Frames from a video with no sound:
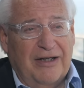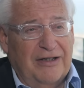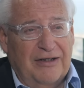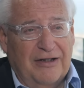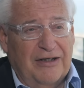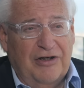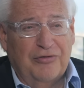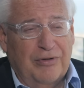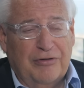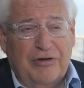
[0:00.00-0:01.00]

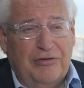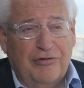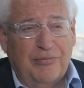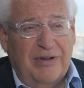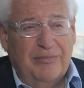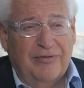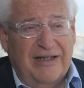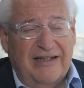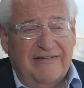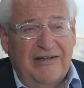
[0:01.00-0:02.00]
Israel or the Jewish people
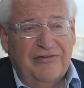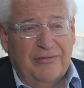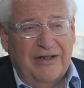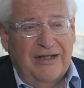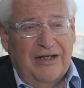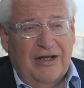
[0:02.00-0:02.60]
in its history,